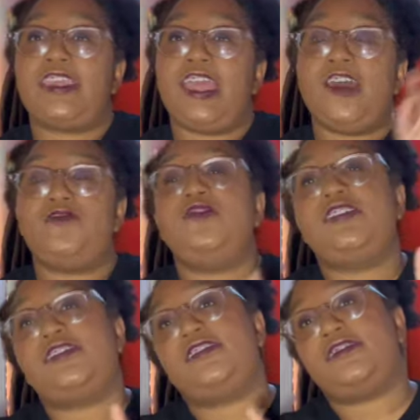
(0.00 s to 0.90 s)
have you
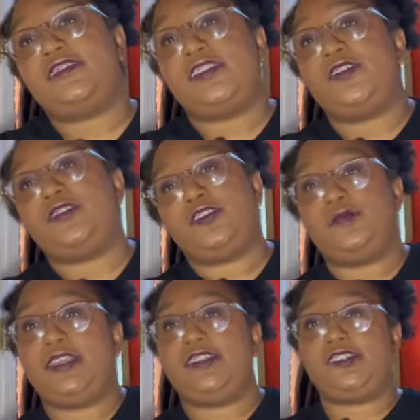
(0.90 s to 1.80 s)
considered Colonial
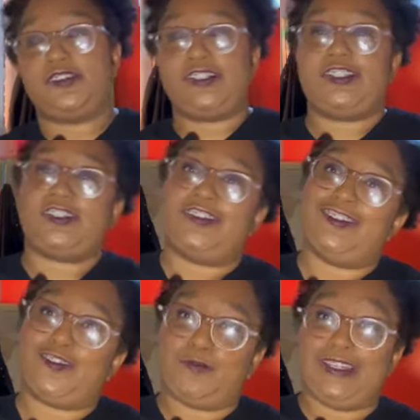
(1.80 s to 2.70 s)
paying as your
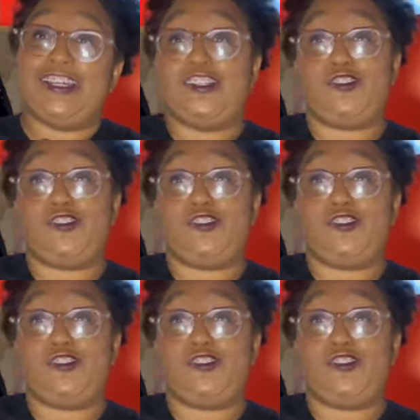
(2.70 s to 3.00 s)
insurance? Because